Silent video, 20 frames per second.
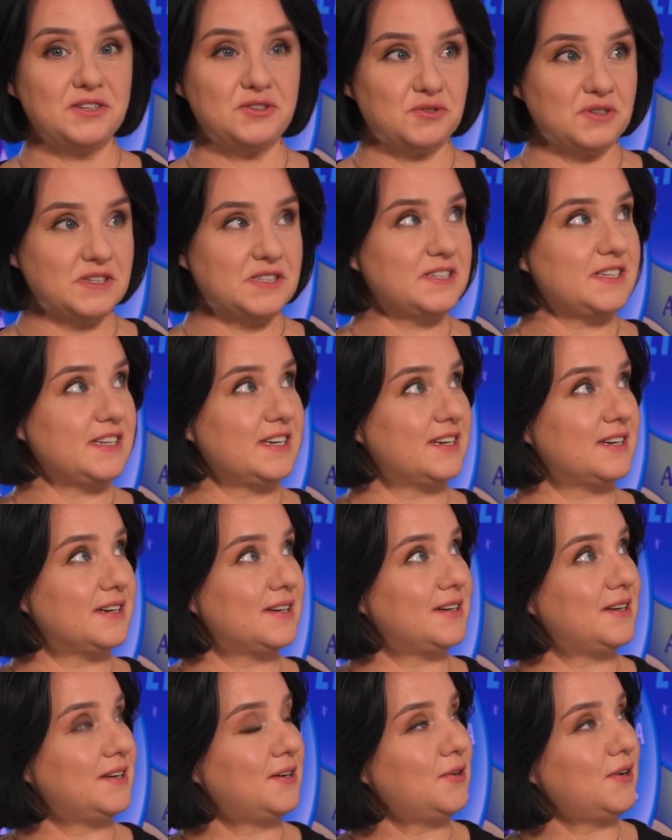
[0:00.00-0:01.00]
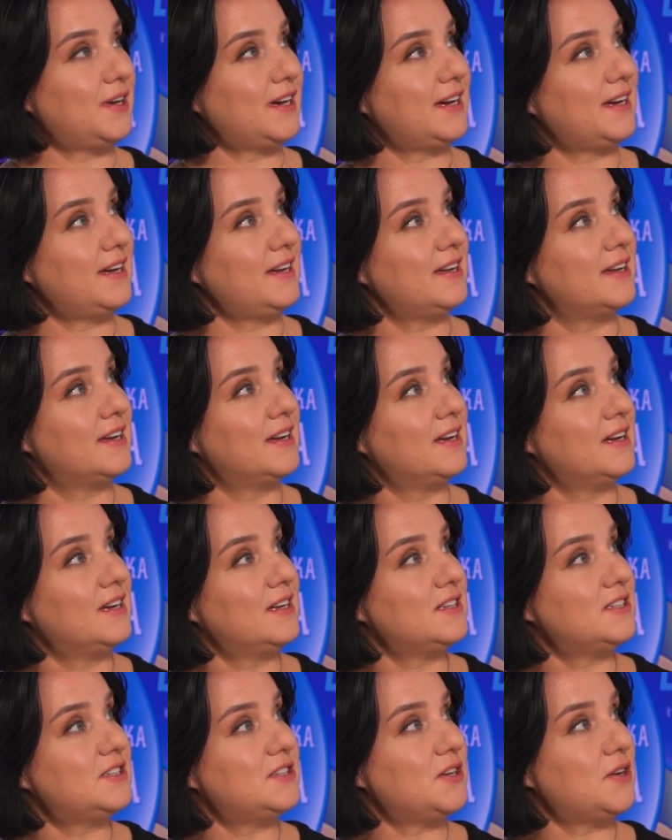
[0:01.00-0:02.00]
interesting. Okay.
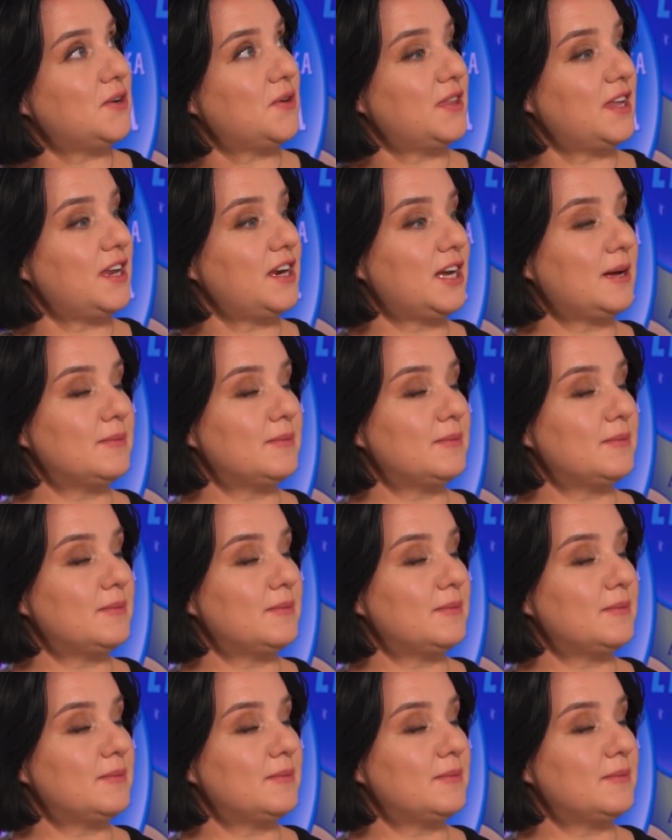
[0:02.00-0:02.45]
So then